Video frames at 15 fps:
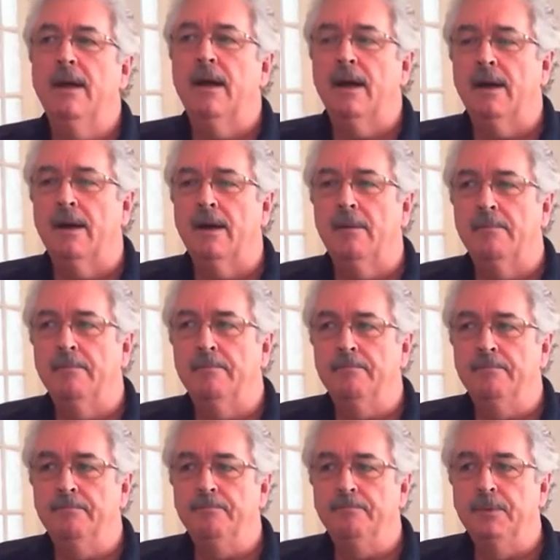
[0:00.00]

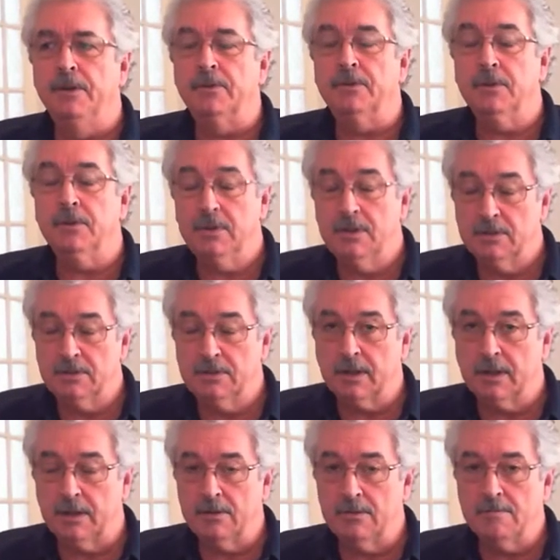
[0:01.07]
But 2 years
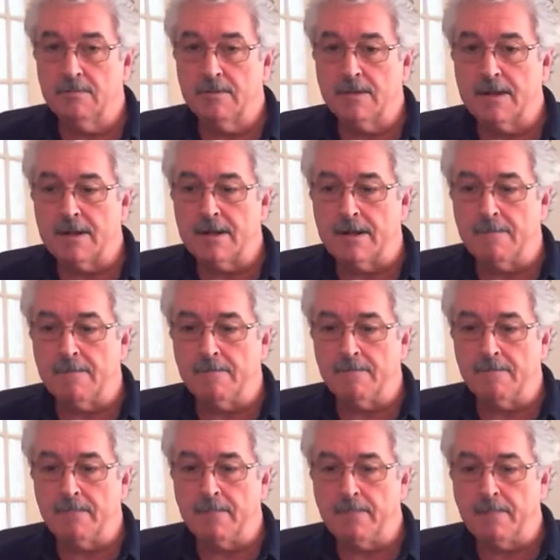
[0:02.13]
ago,
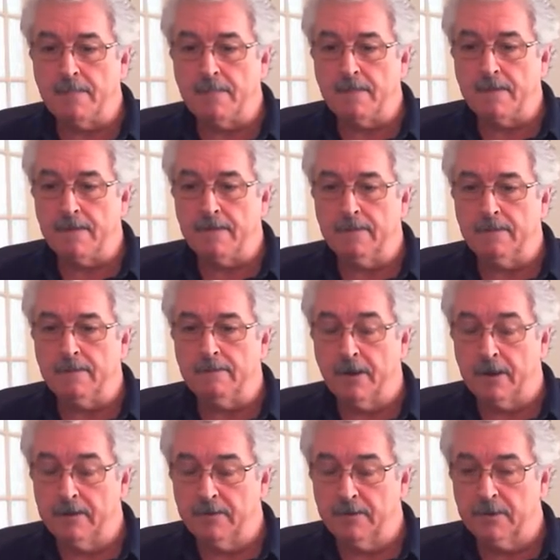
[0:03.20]
the
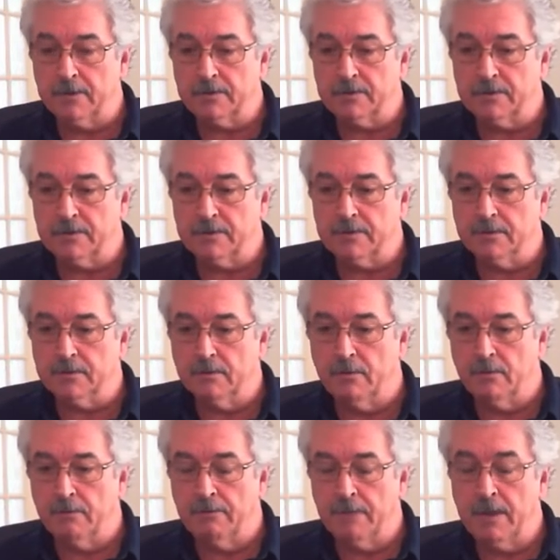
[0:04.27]
very first
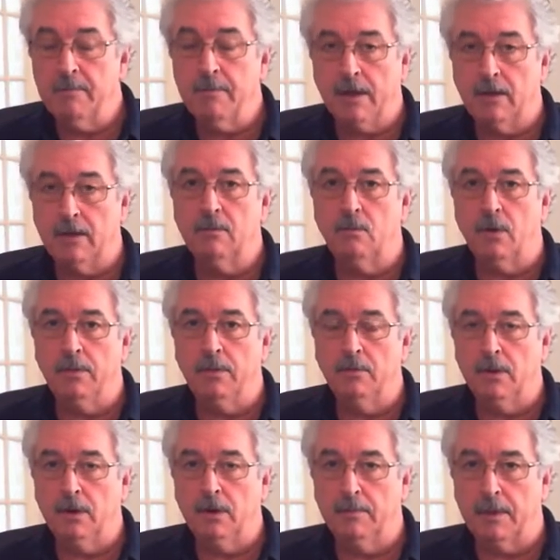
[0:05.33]
female won
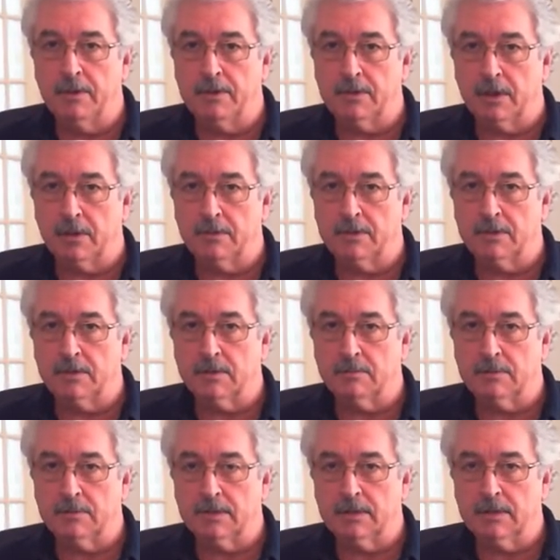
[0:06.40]
the World Memory
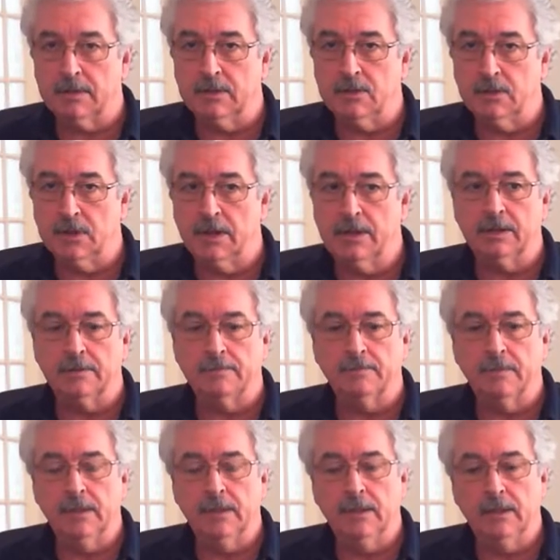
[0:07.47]
Championships in China.
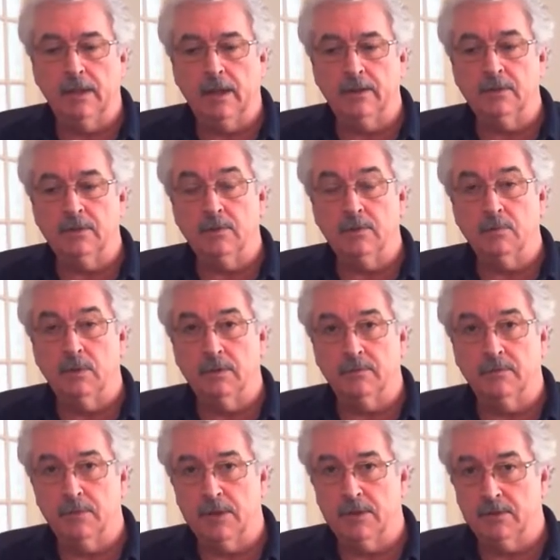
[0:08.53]
And she was one
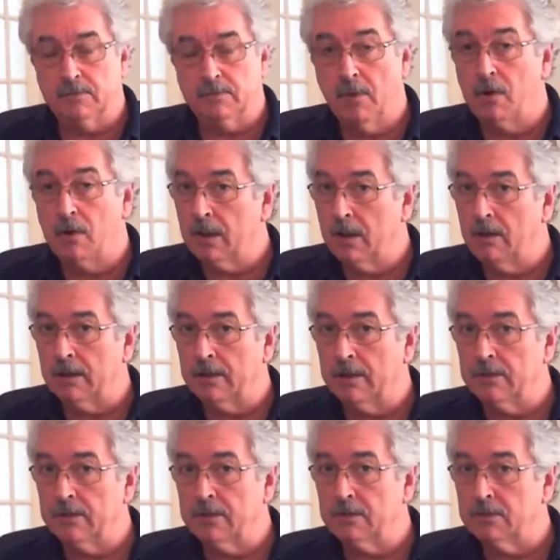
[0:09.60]
of twins,
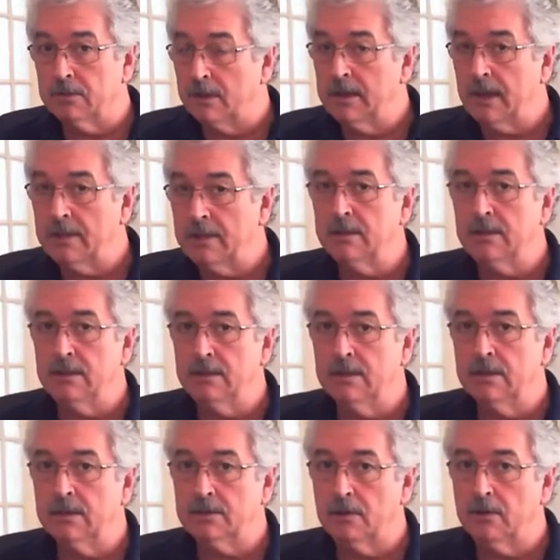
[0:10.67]
Mongolian. And she was only 18
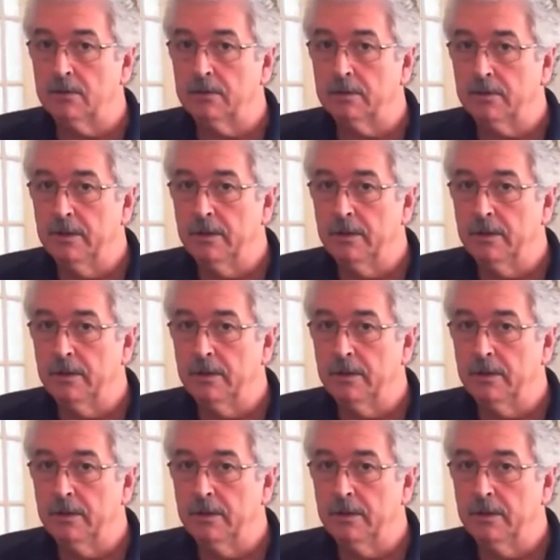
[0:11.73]
years old.